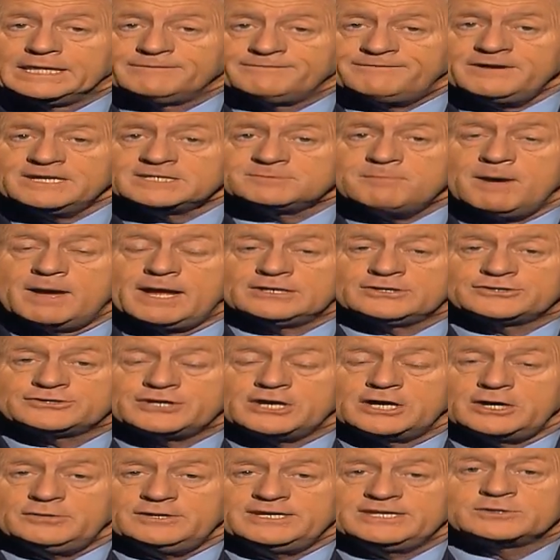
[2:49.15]
The first
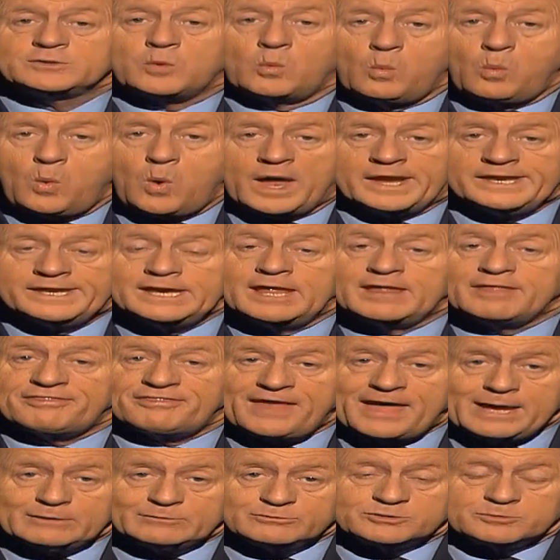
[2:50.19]
milestone is
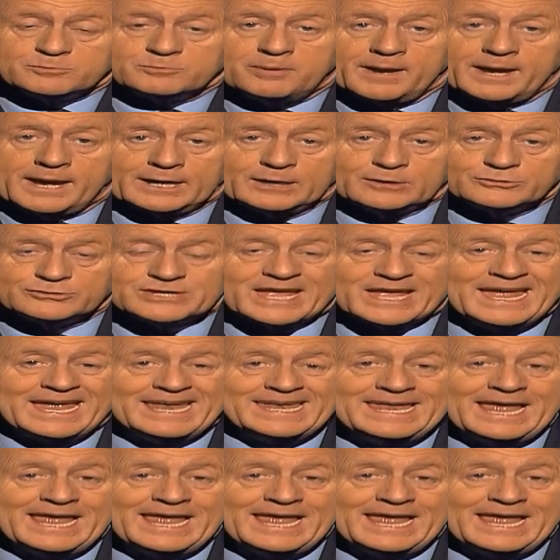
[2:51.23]
£1,000.